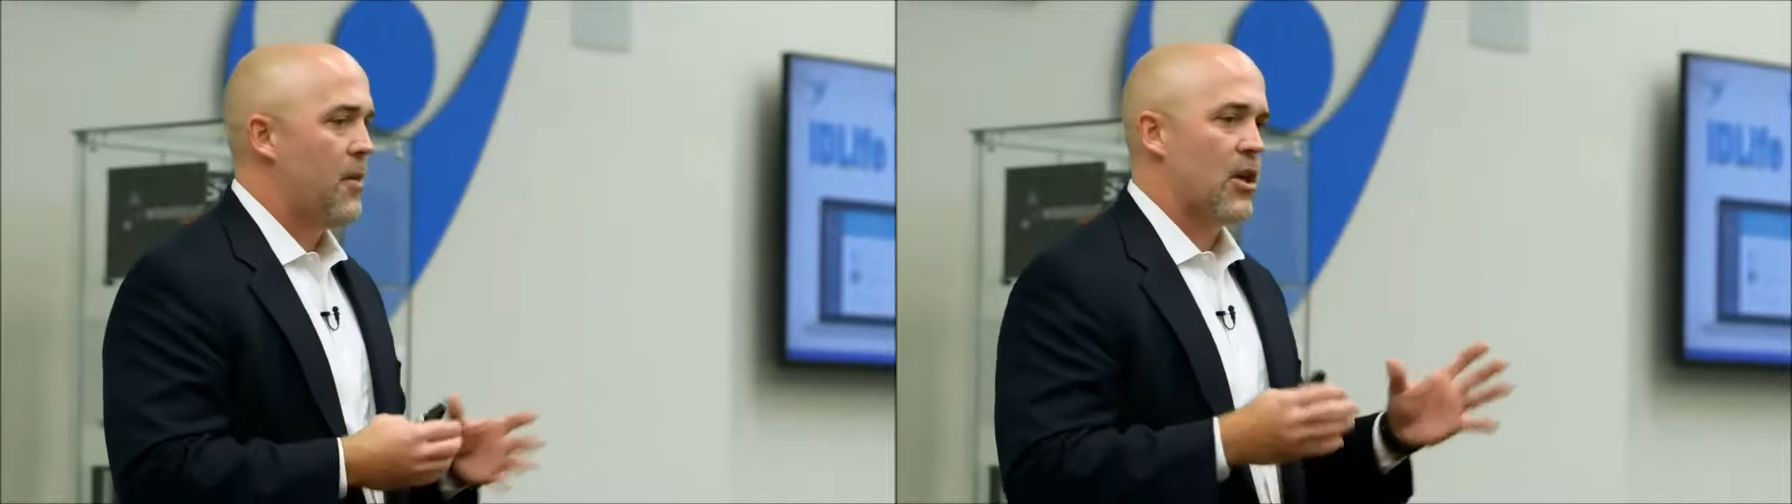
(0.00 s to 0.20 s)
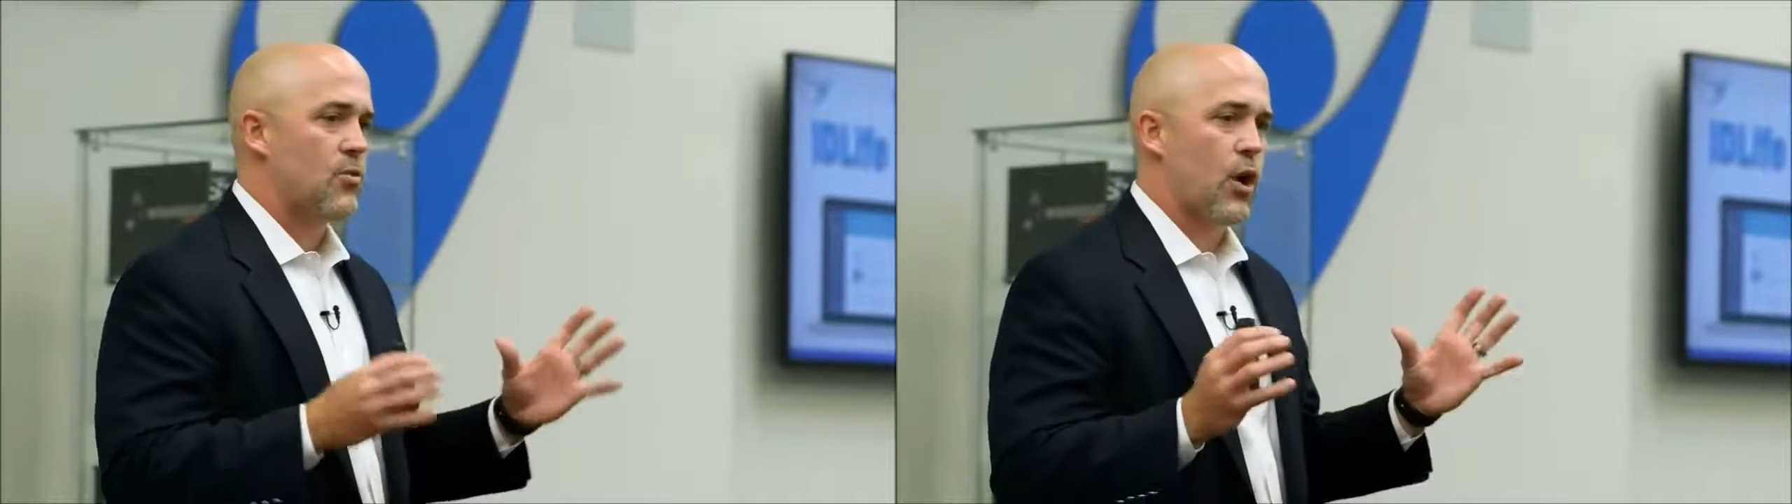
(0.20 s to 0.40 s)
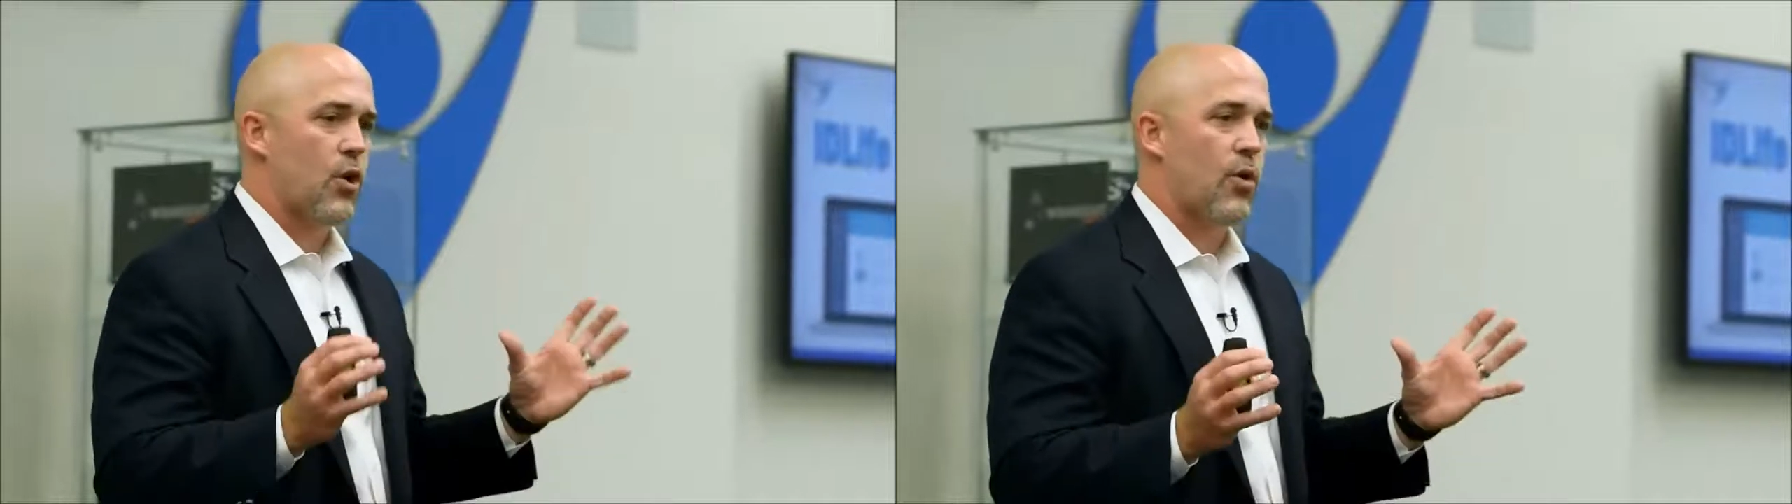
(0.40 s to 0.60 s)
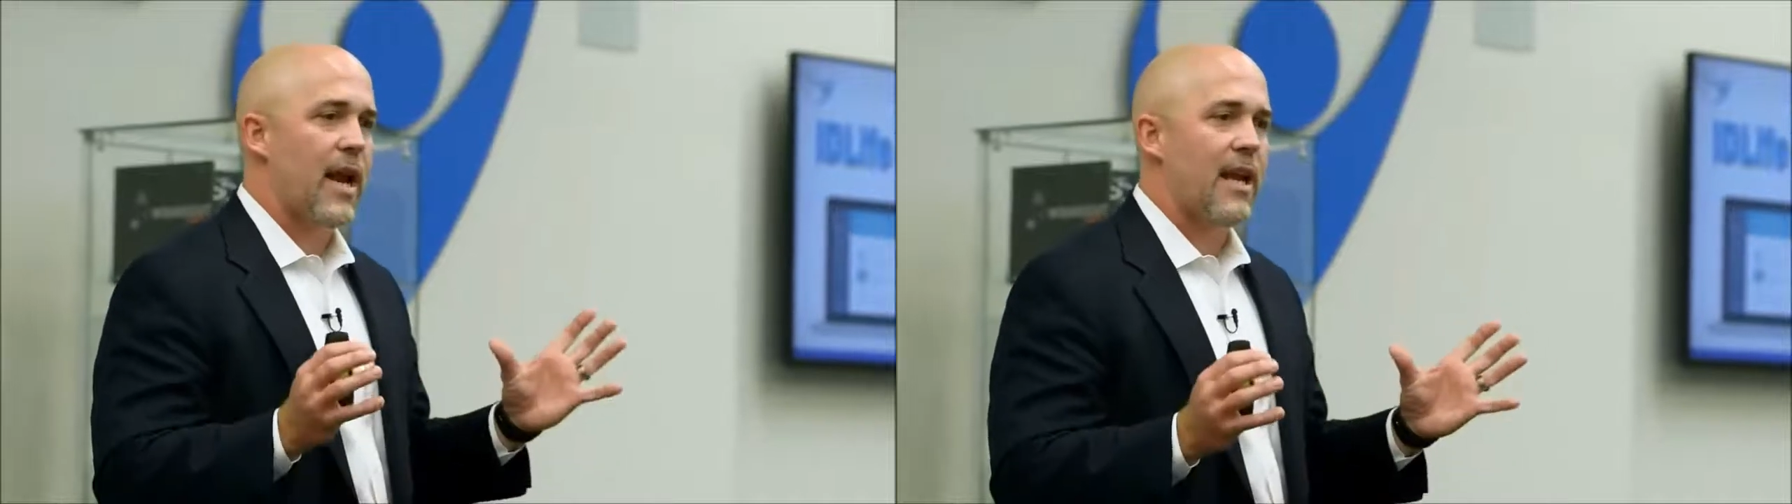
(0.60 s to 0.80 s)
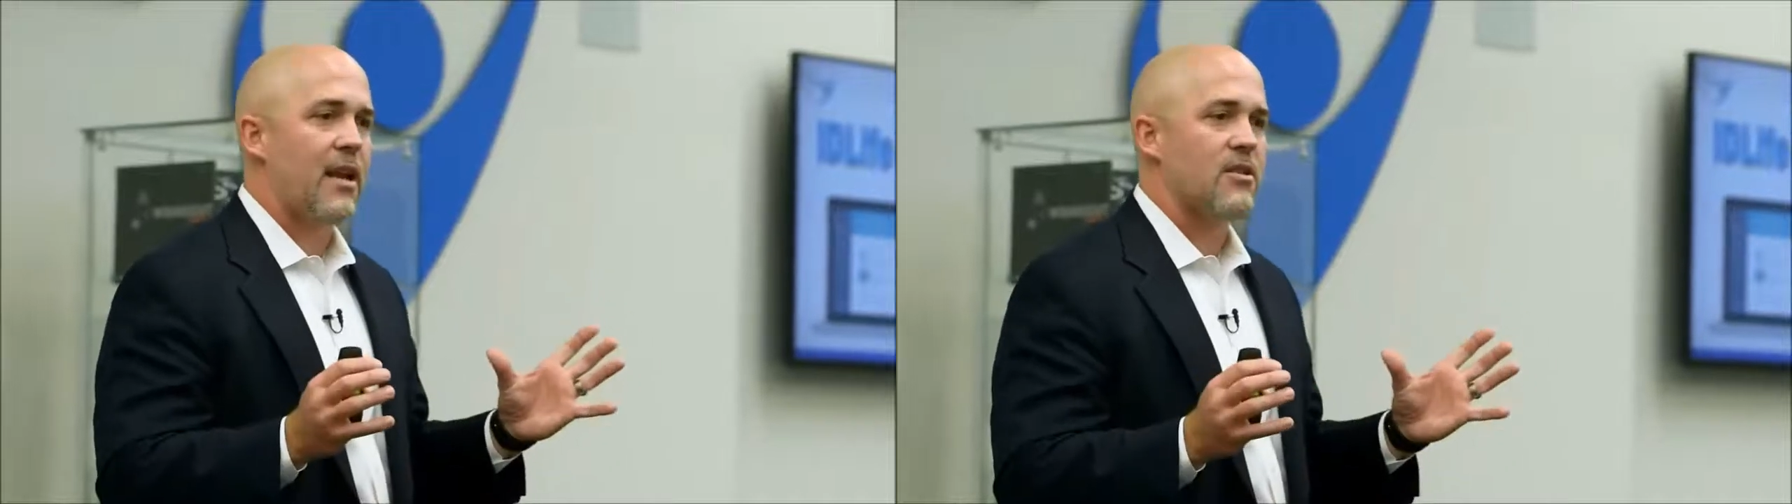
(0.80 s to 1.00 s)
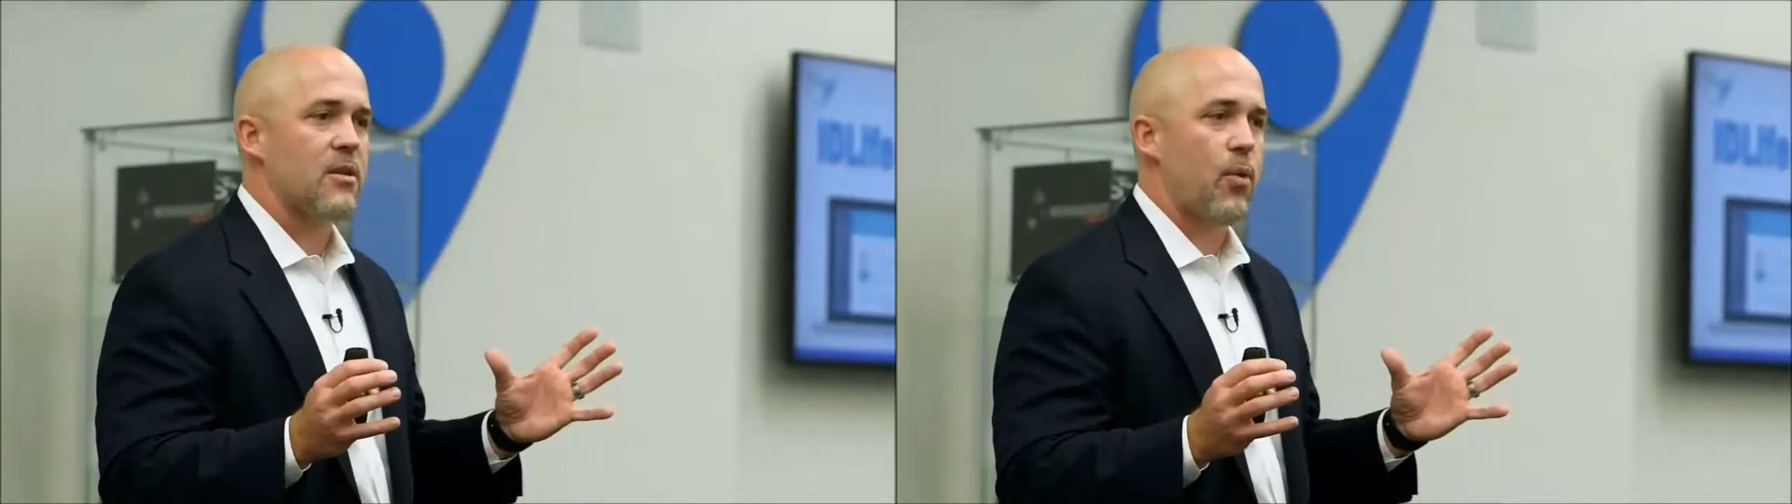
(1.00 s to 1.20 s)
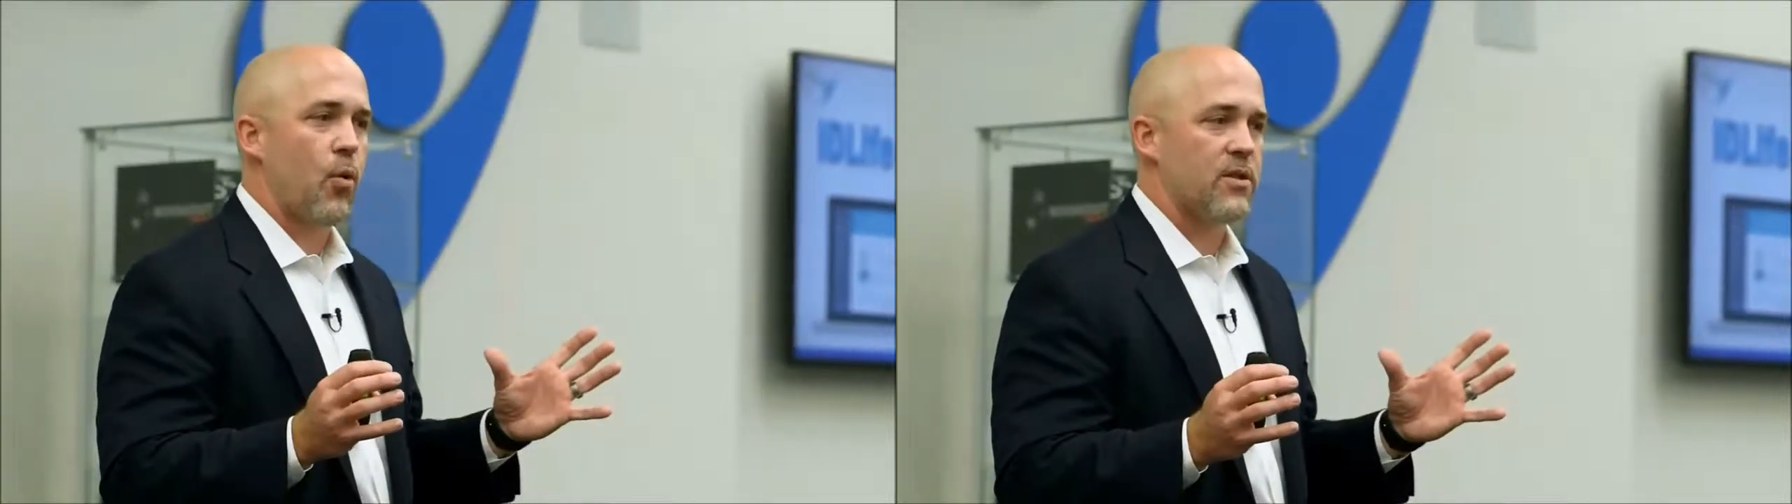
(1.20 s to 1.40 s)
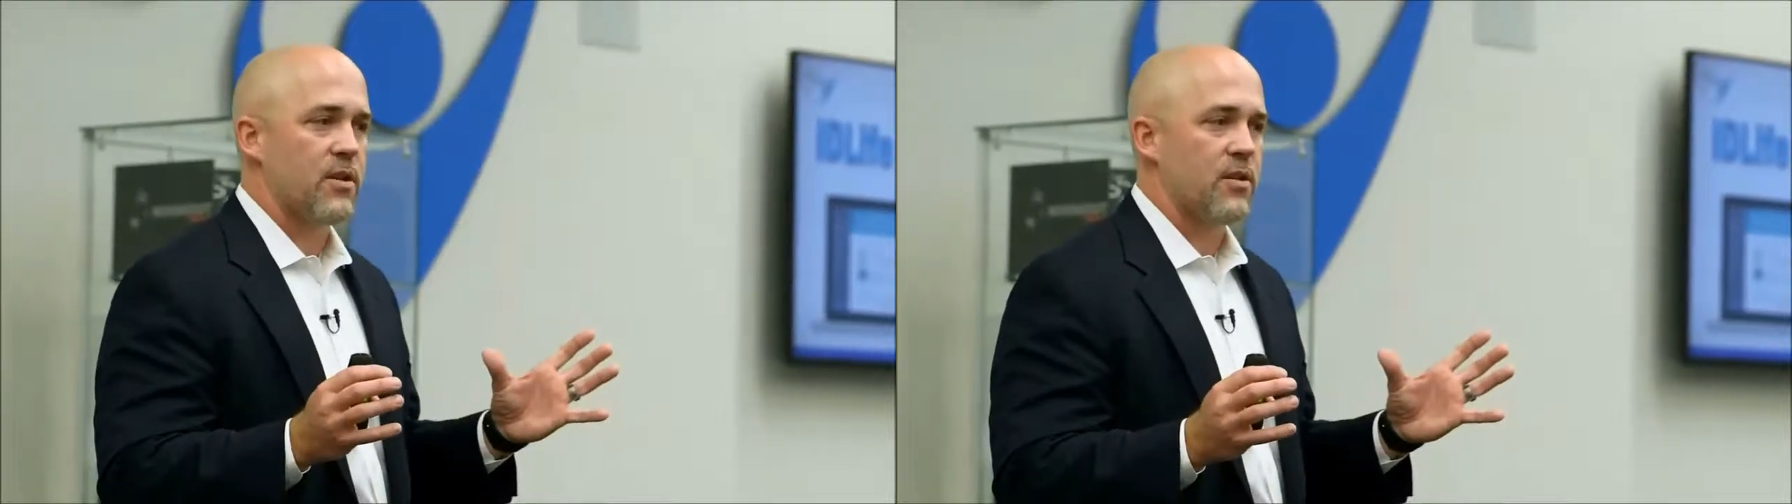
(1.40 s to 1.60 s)
because we're creating a
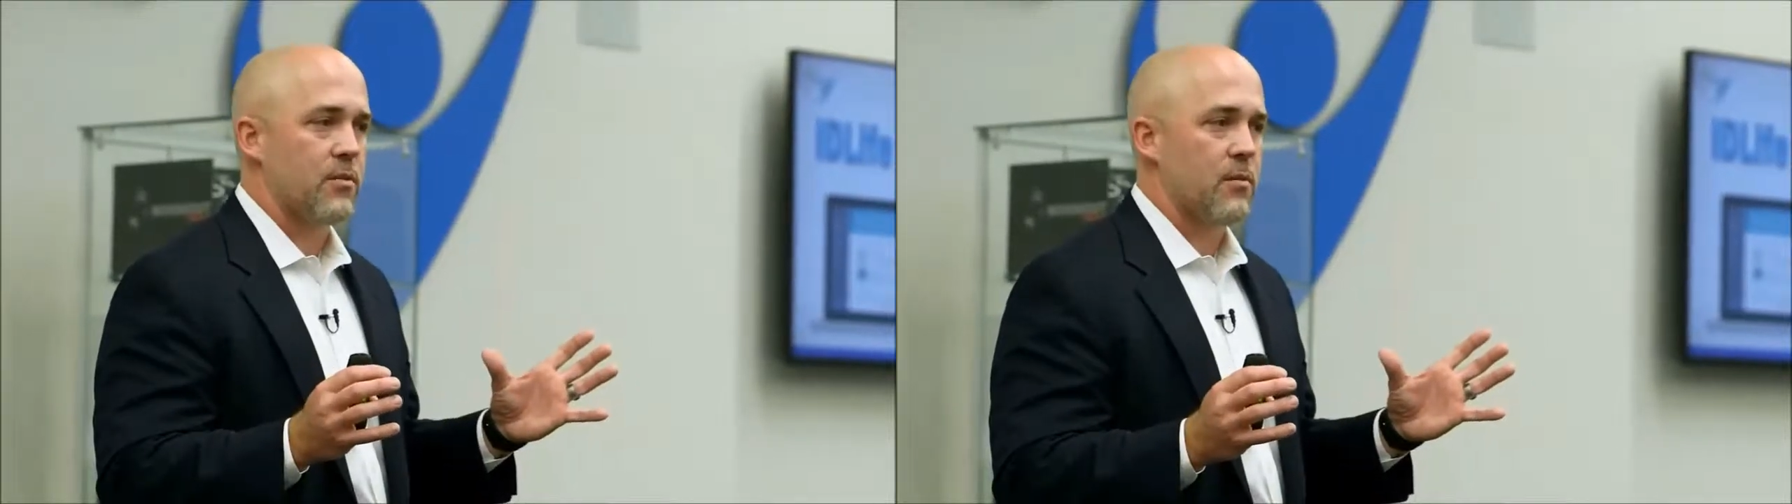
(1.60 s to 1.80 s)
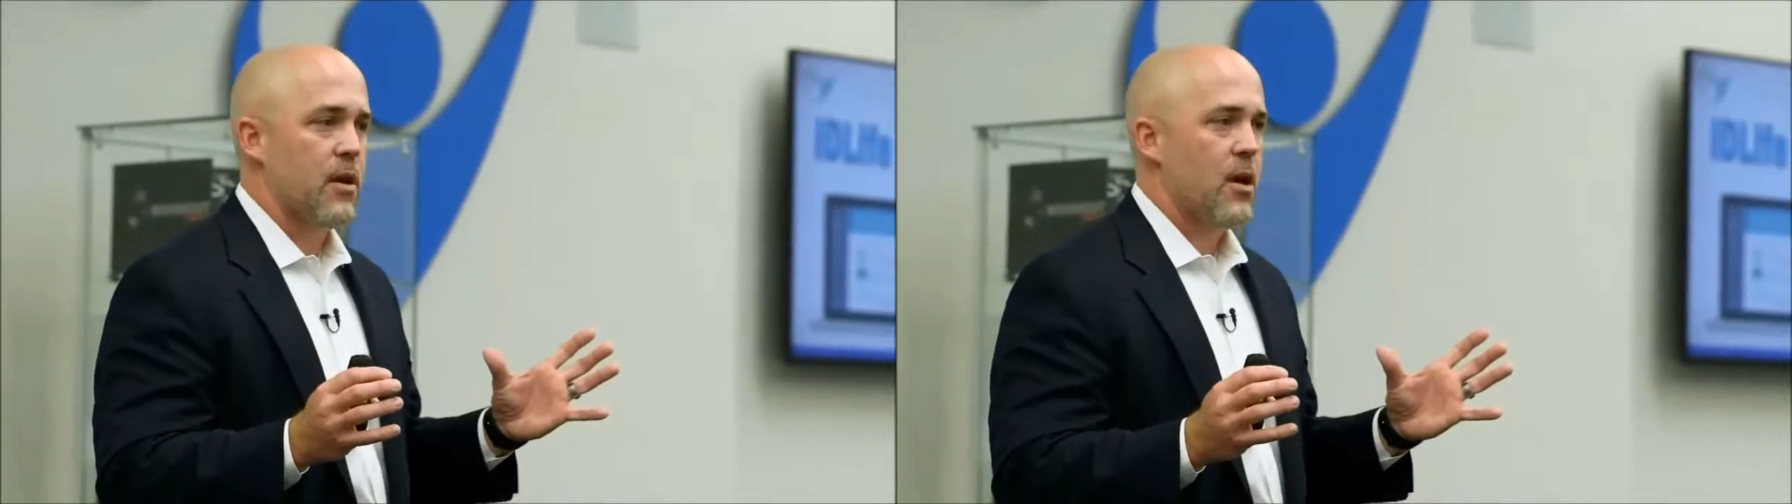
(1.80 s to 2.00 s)
support system.